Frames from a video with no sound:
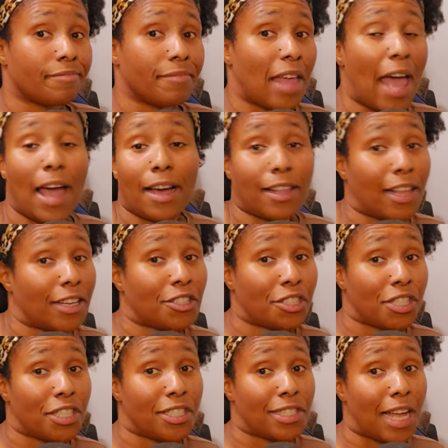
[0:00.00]
acting like
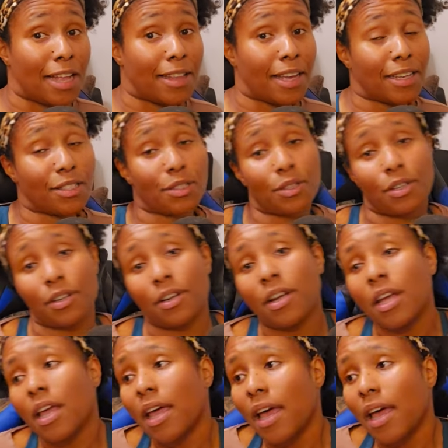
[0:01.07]
she's not next to her.